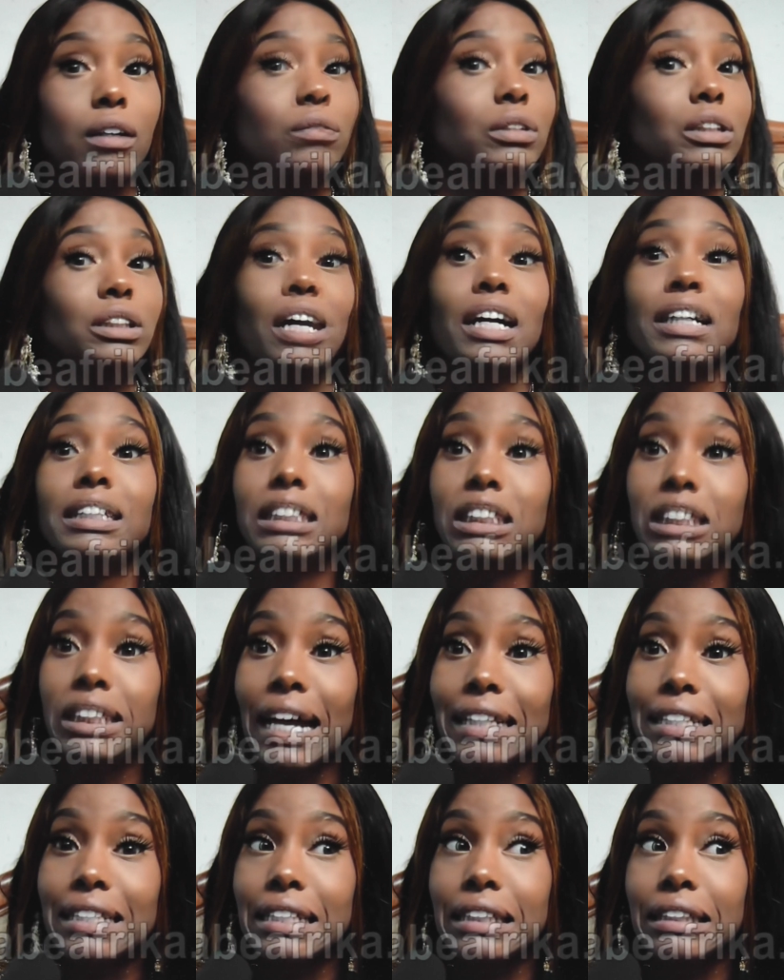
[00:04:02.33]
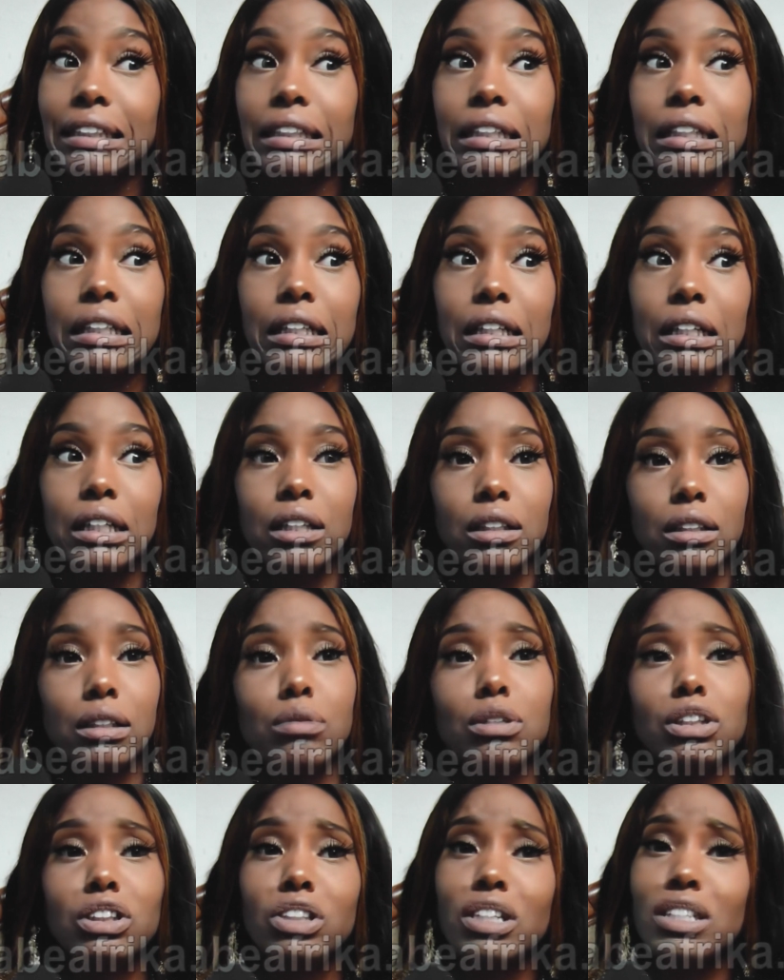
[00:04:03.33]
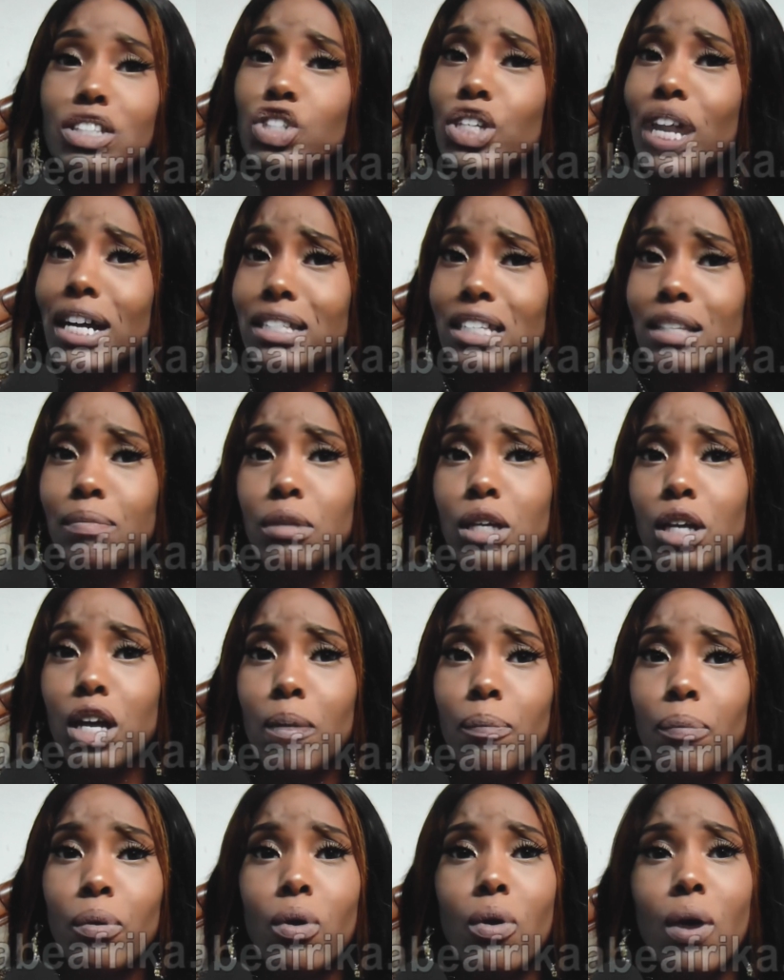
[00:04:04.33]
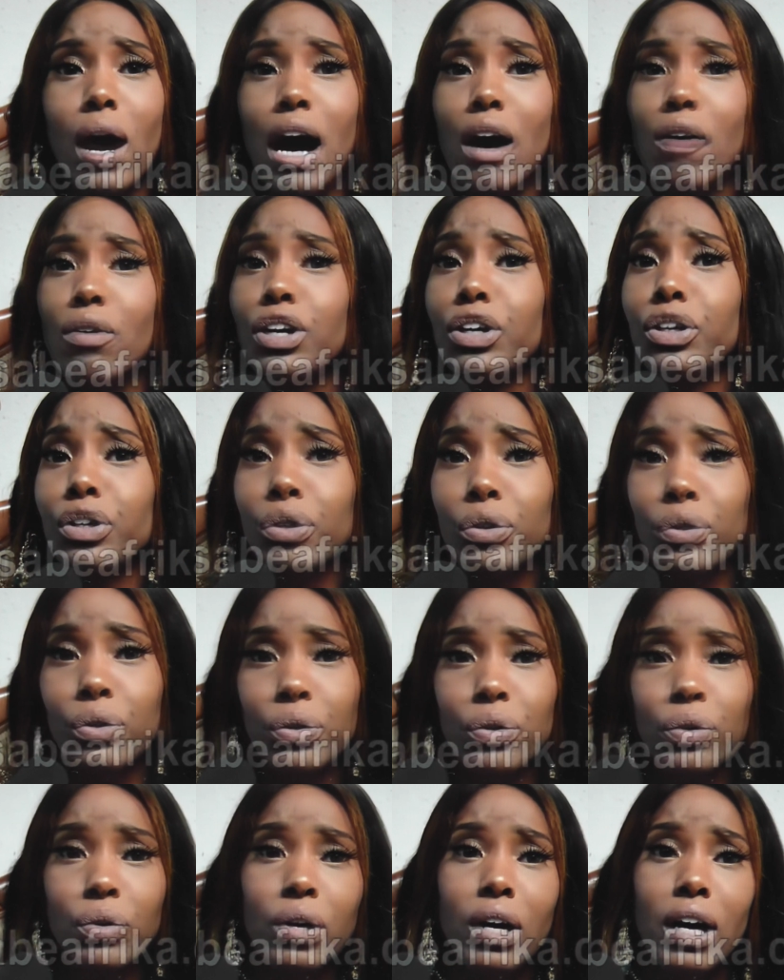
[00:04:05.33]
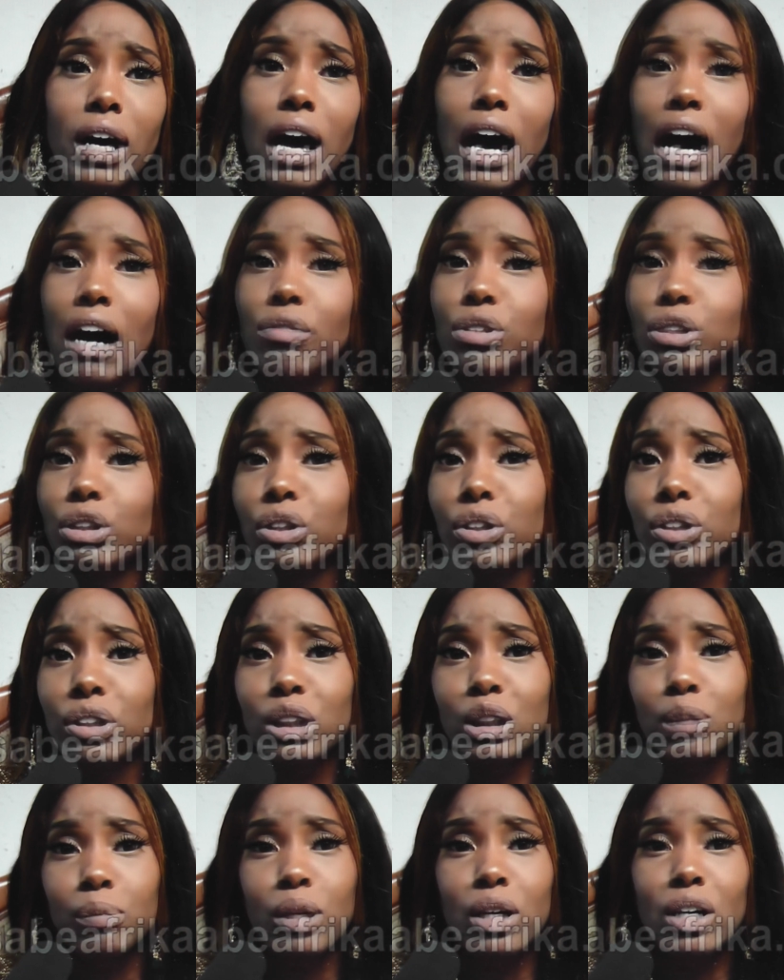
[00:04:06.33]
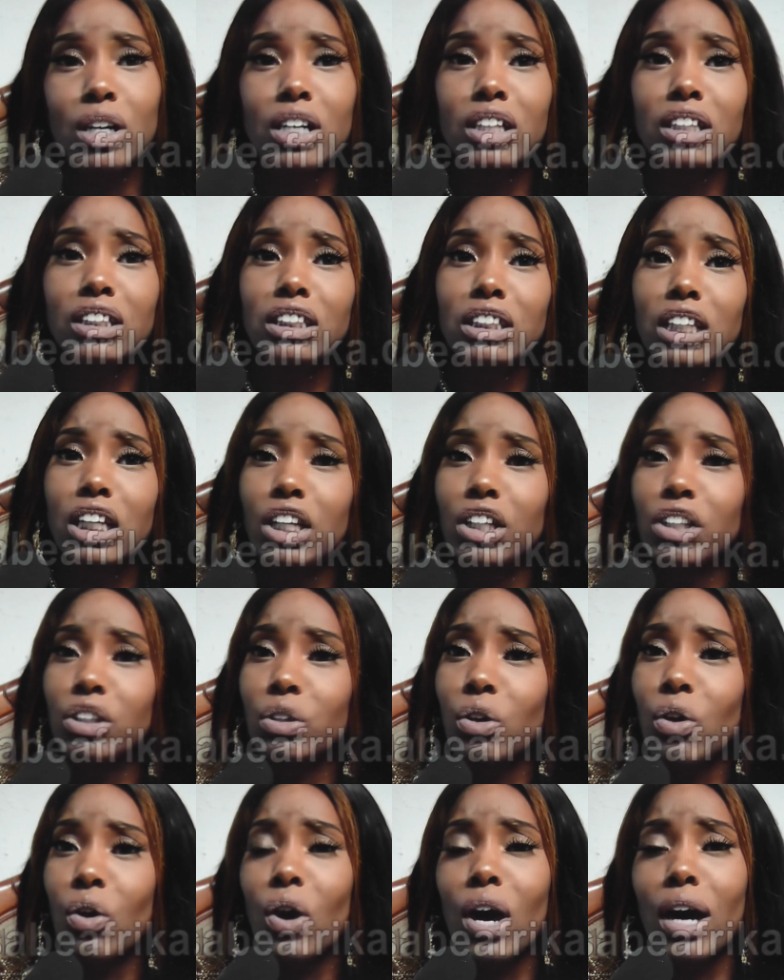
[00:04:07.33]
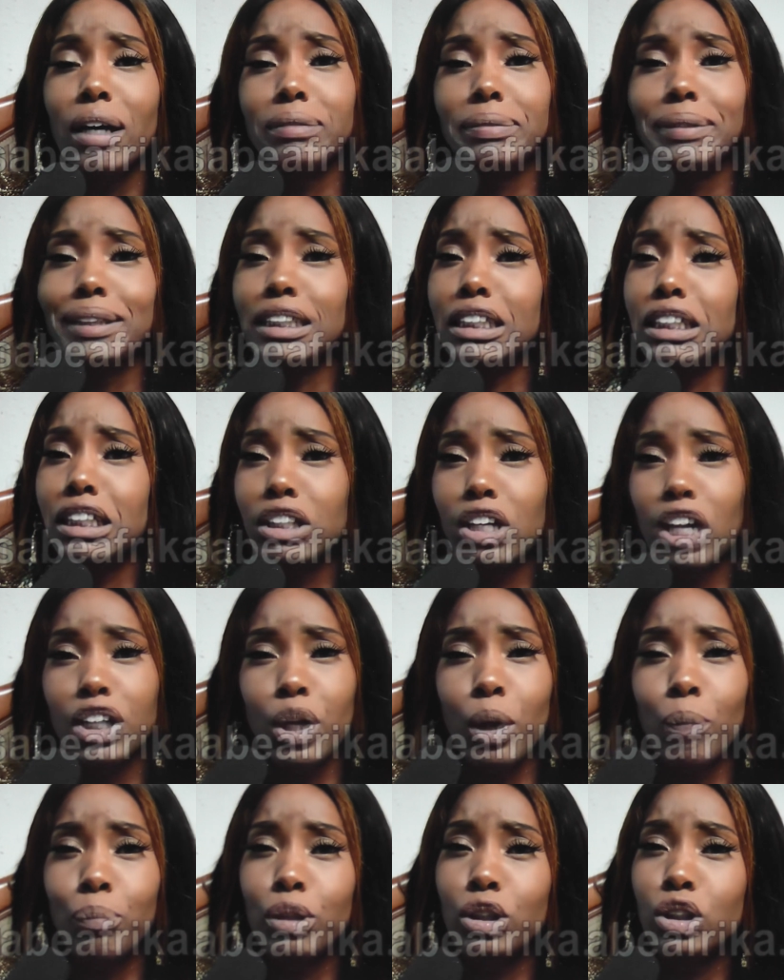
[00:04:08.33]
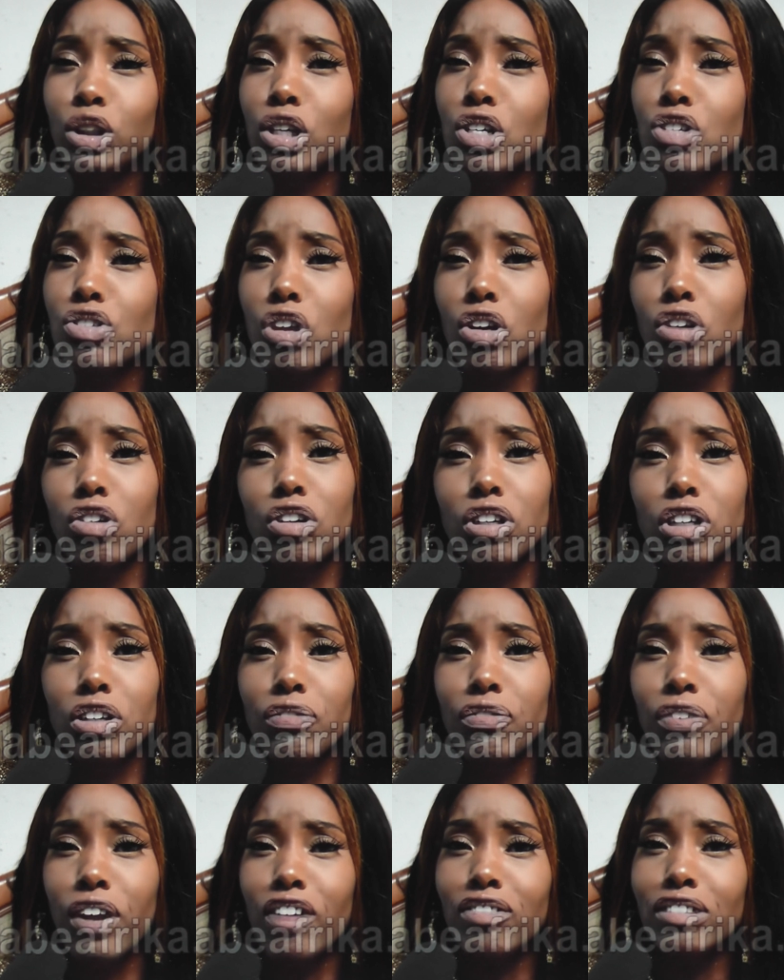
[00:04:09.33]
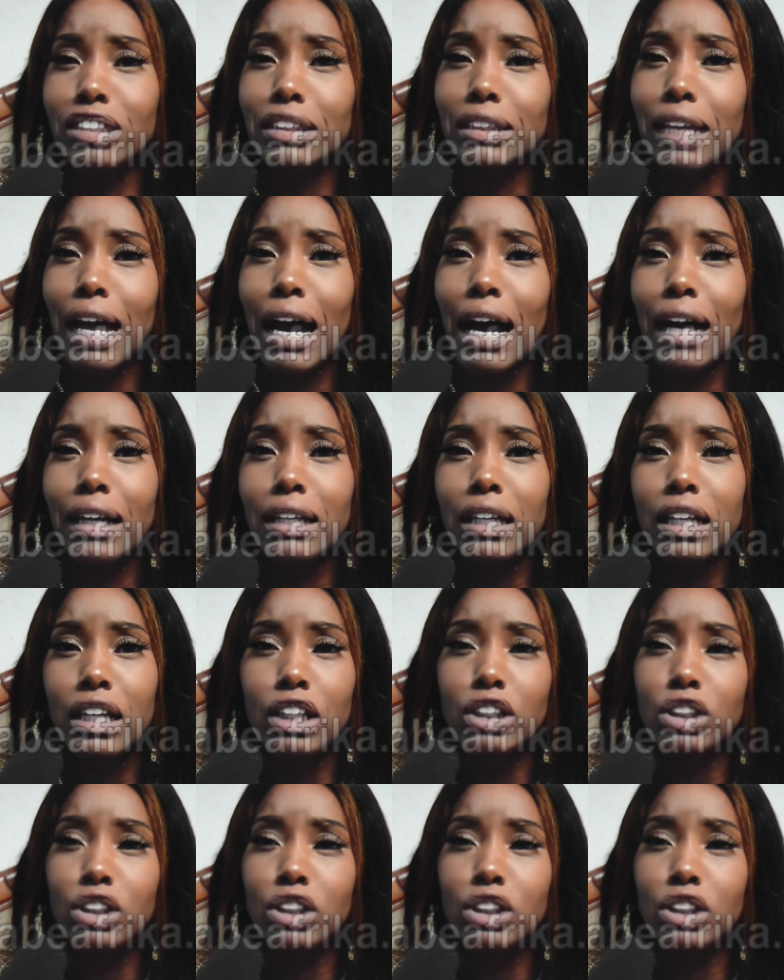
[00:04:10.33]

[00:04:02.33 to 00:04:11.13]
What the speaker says: Started chatting. He was just chatting me up. Oh, how are you? How is Christmas? You know, I've seen on your pictures you're looking very sad.